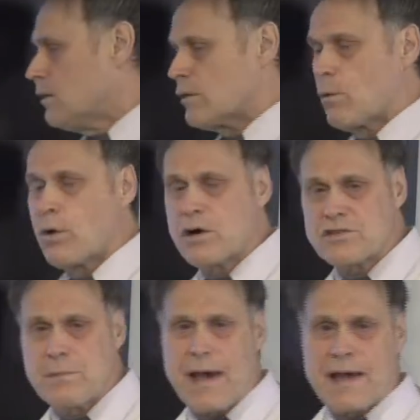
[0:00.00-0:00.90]
the
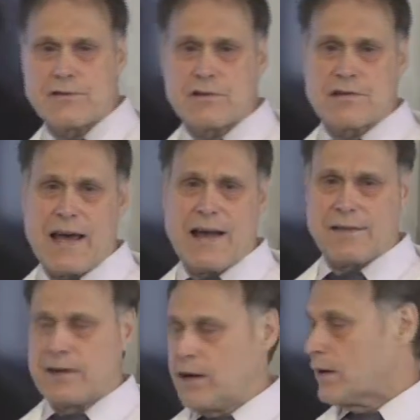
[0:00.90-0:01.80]
worst mattress
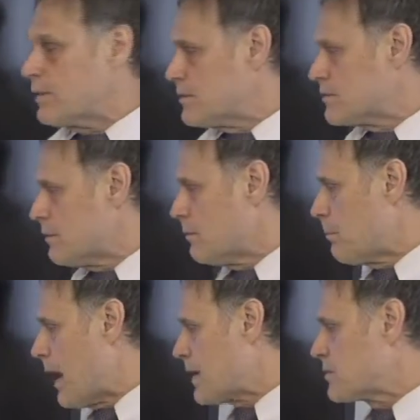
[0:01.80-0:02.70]
out there is the
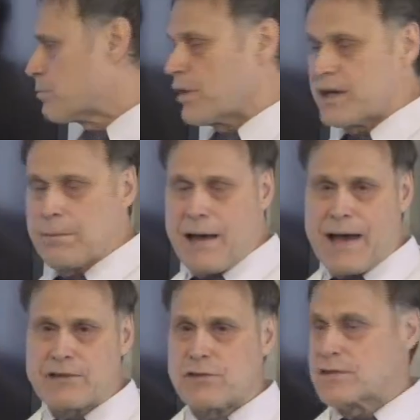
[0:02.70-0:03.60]
box spring and
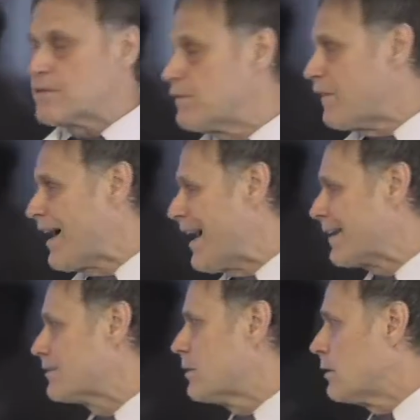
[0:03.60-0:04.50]
mattress. In
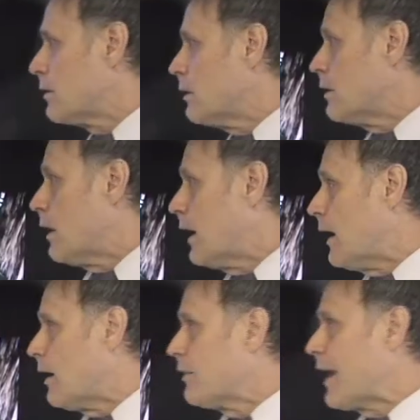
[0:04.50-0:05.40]
fact,
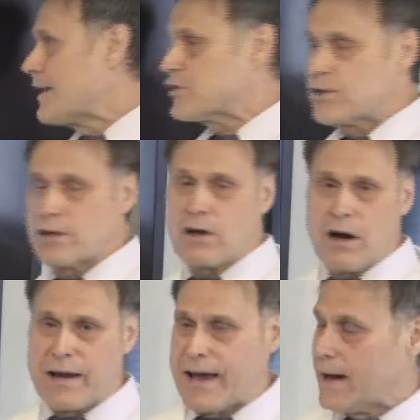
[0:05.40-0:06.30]
that should have
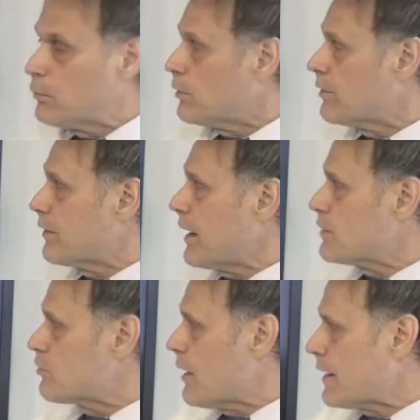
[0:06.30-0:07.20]
gone out with the
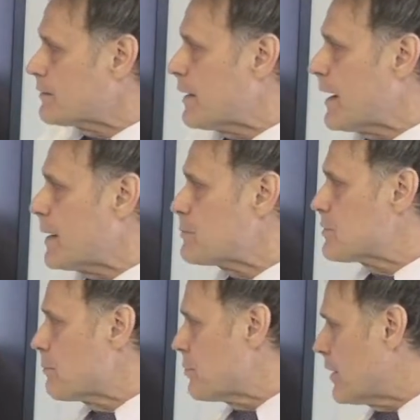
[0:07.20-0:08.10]
8-track tapes,
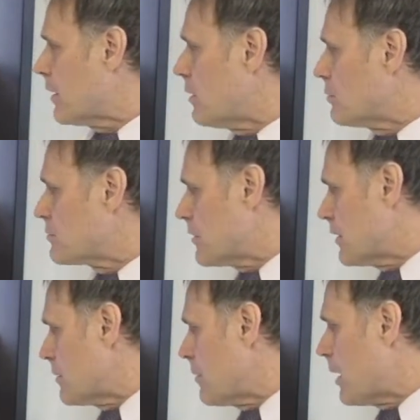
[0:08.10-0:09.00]
the Pinos,
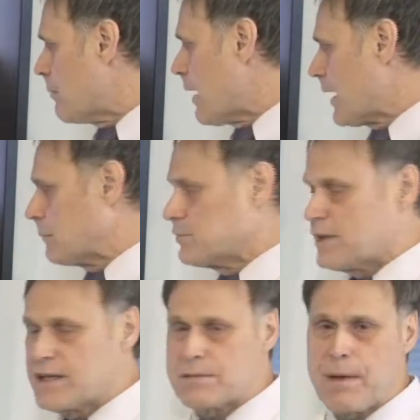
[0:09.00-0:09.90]
and the bell-bottom
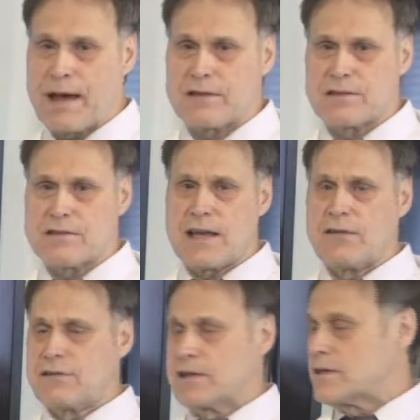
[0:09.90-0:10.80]
jeans back in the
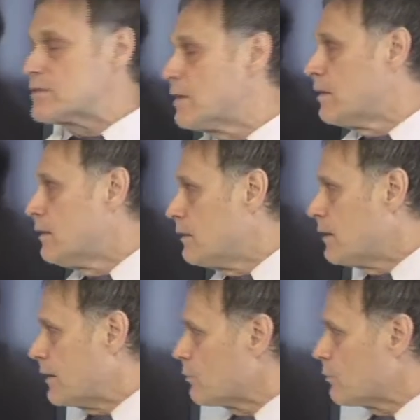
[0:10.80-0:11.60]
70s. And